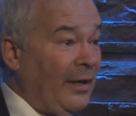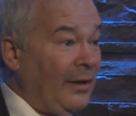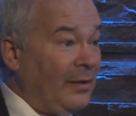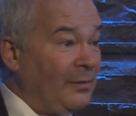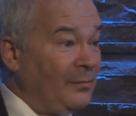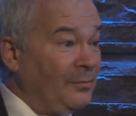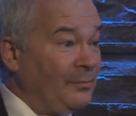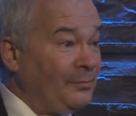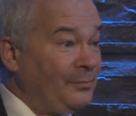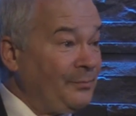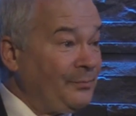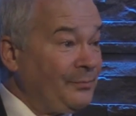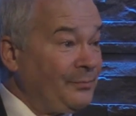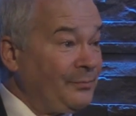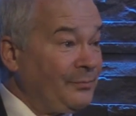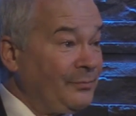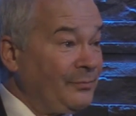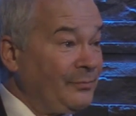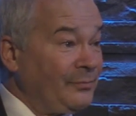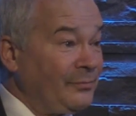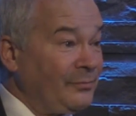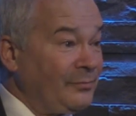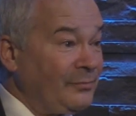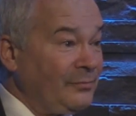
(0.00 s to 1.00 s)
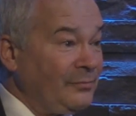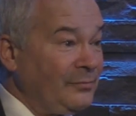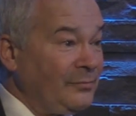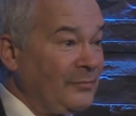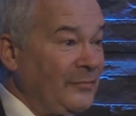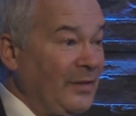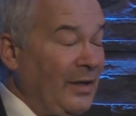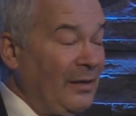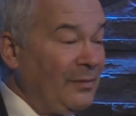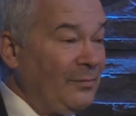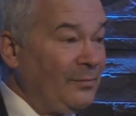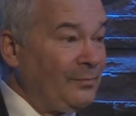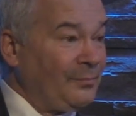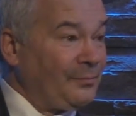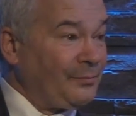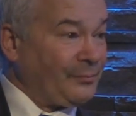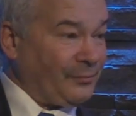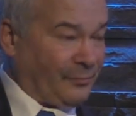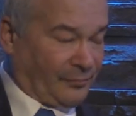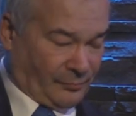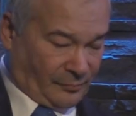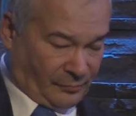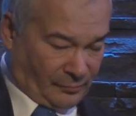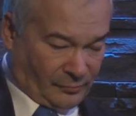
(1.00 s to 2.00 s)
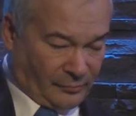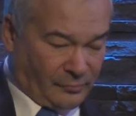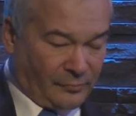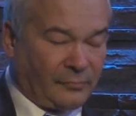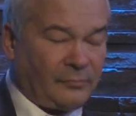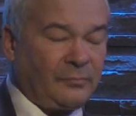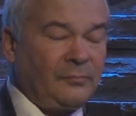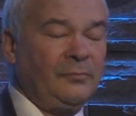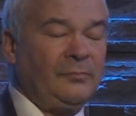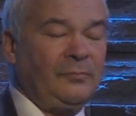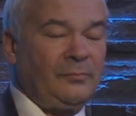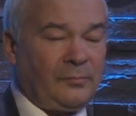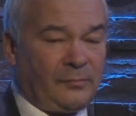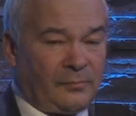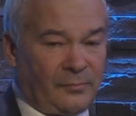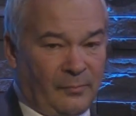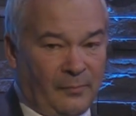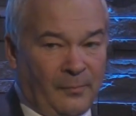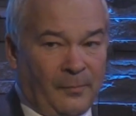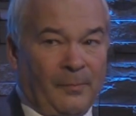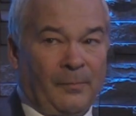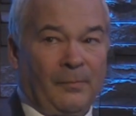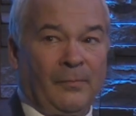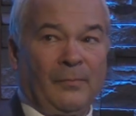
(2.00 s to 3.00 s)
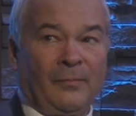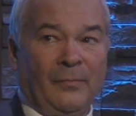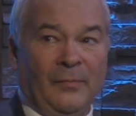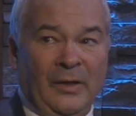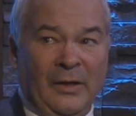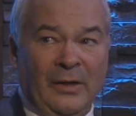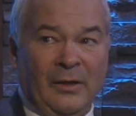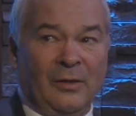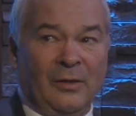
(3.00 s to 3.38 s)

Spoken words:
is like, you know, the big plan. I